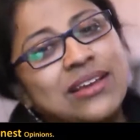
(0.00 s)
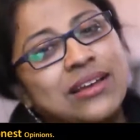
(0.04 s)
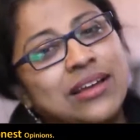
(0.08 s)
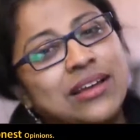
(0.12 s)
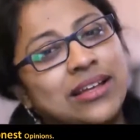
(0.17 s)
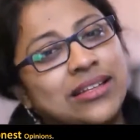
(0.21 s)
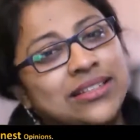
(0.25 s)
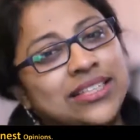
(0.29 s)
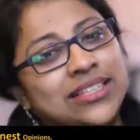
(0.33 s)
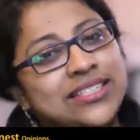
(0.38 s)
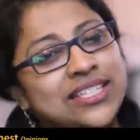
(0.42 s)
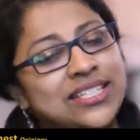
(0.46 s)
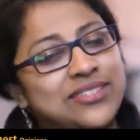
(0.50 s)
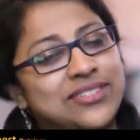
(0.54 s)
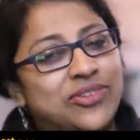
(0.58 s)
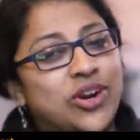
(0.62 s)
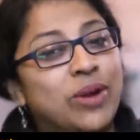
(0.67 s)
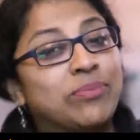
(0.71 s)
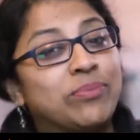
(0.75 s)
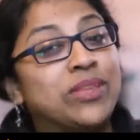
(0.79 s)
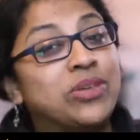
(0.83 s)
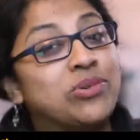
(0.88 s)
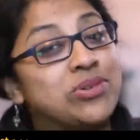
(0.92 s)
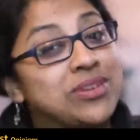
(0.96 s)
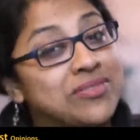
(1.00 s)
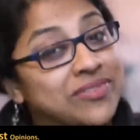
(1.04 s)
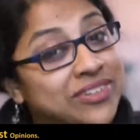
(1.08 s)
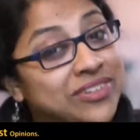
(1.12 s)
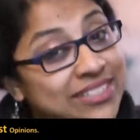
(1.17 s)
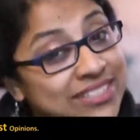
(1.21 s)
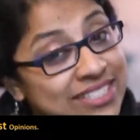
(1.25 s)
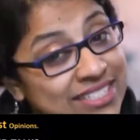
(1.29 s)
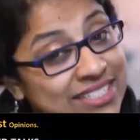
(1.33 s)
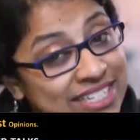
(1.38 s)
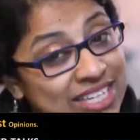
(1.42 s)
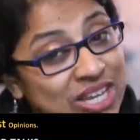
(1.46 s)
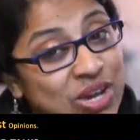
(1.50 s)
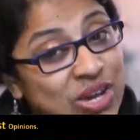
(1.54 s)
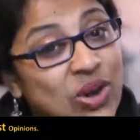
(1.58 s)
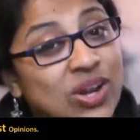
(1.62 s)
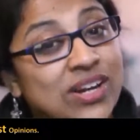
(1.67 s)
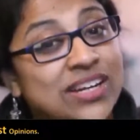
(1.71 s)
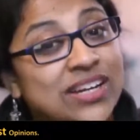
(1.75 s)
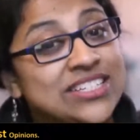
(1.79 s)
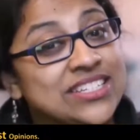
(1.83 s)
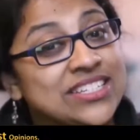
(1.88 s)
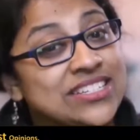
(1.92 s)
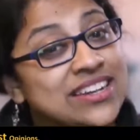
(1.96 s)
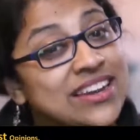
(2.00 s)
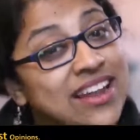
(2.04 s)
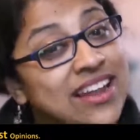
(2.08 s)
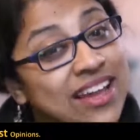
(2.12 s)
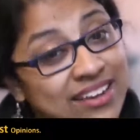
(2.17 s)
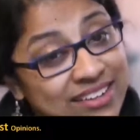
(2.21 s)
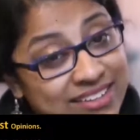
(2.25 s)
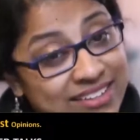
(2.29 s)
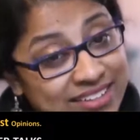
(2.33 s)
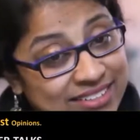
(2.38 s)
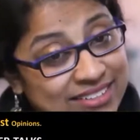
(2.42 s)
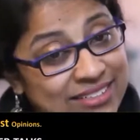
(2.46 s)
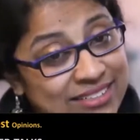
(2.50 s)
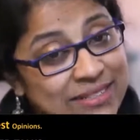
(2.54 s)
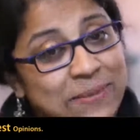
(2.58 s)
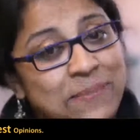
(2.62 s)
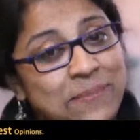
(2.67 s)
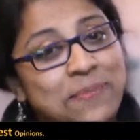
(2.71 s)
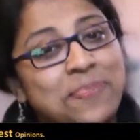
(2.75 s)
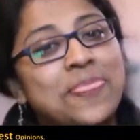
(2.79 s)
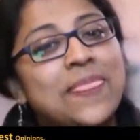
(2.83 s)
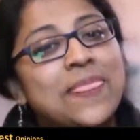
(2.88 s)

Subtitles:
This is from the University College, London.